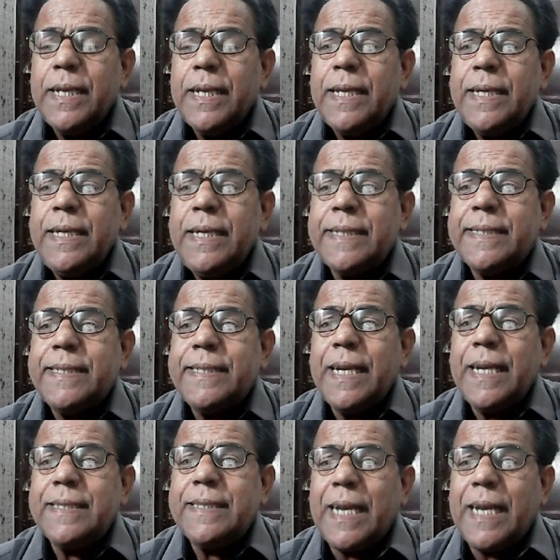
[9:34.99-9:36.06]
its
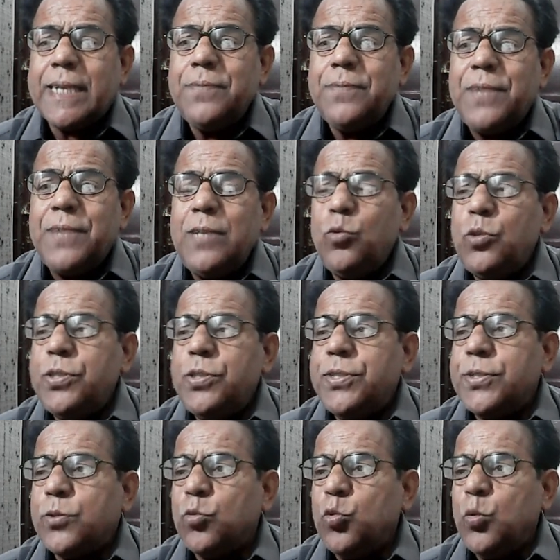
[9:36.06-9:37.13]
exact value is
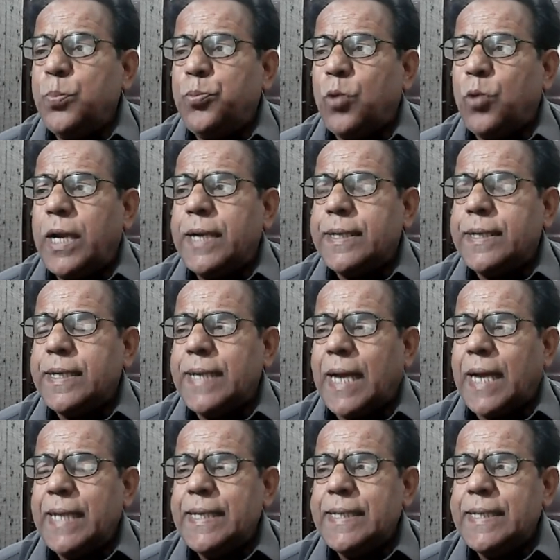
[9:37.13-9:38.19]

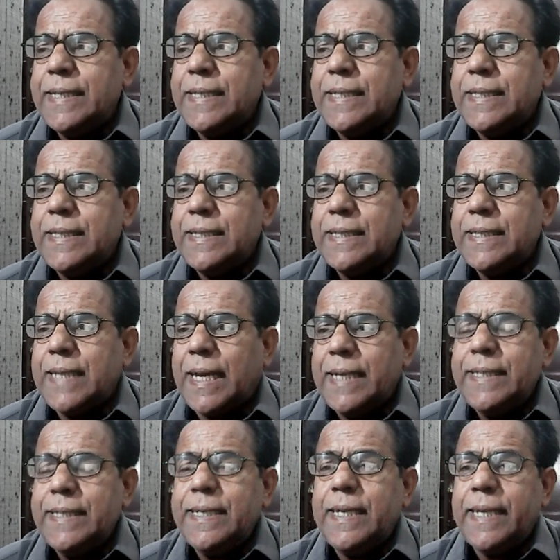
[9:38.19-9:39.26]

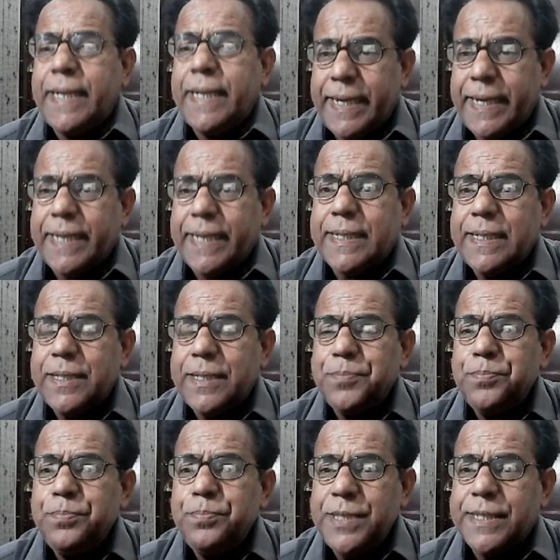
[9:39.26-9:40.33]
2.998
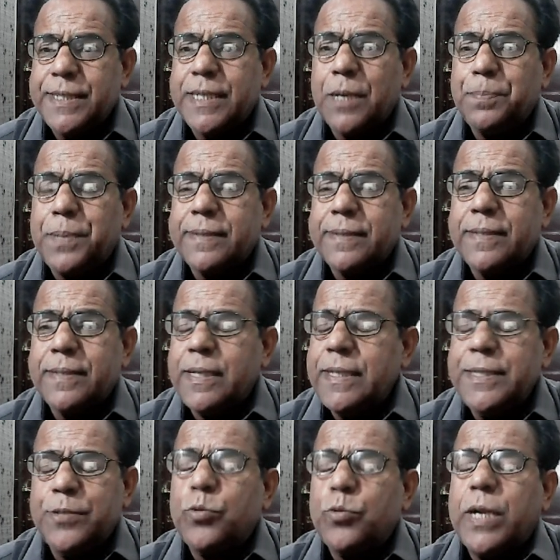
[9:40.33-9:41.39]
meter per
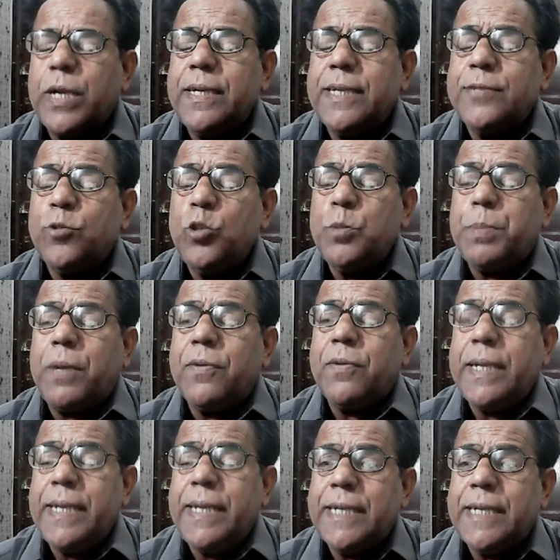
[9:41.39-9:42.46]
into 10 raised to the power
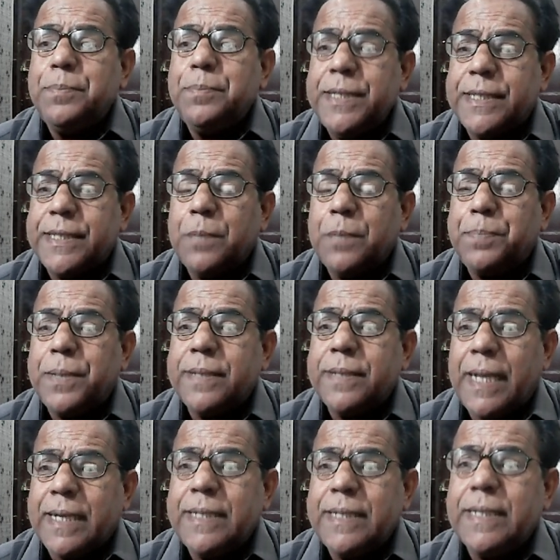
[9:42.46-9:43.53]
8 meter per
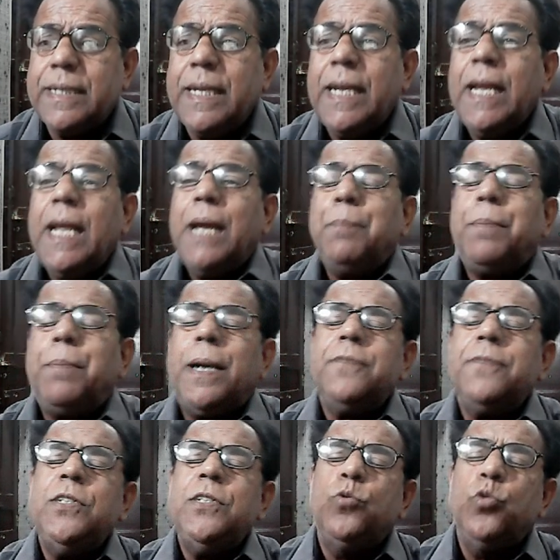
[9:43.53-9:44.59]
second, but
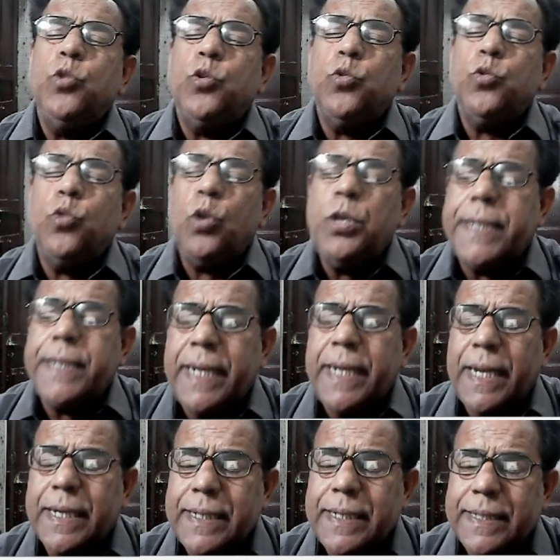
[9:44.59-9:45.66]
we usually
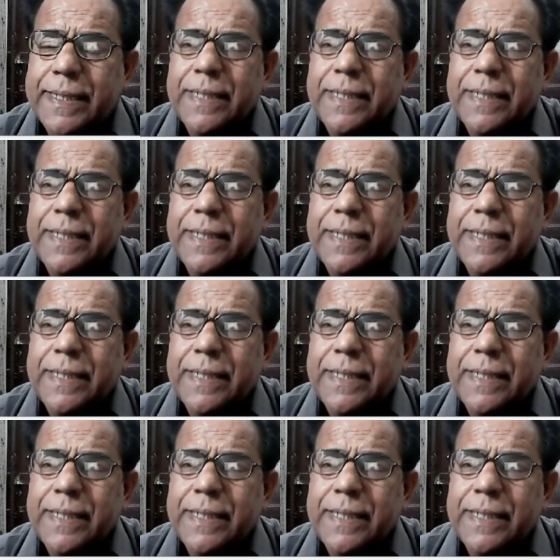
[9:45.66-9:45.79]
take its